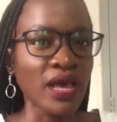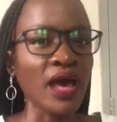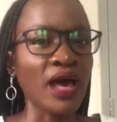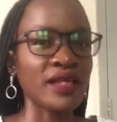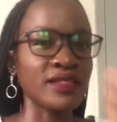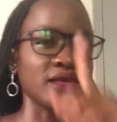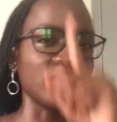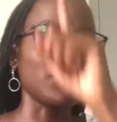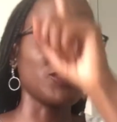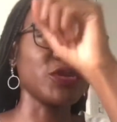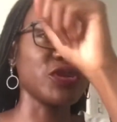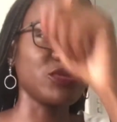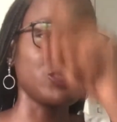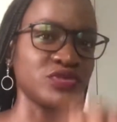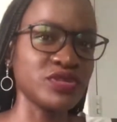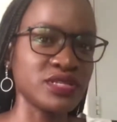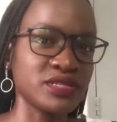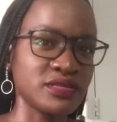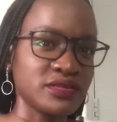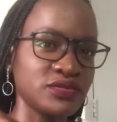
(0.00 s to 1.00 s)
I think I'm going to put
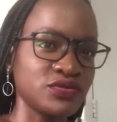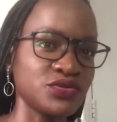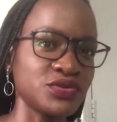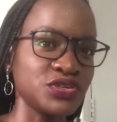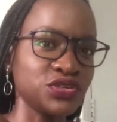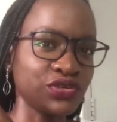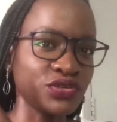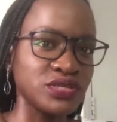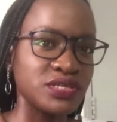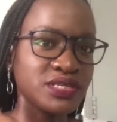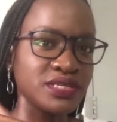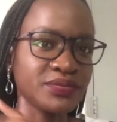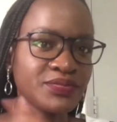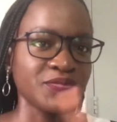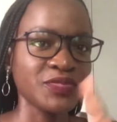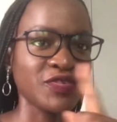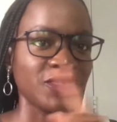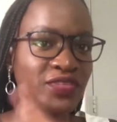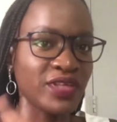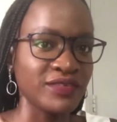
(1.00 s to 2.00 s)
a screenshot here,
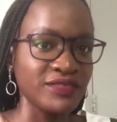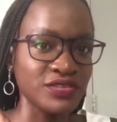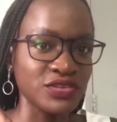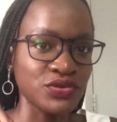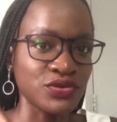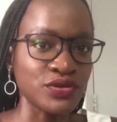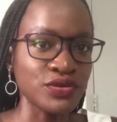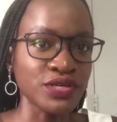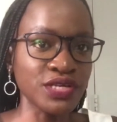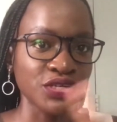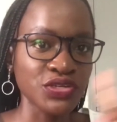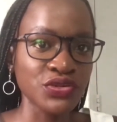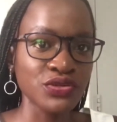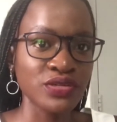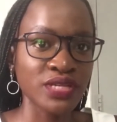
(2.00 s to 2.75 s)
their physical location.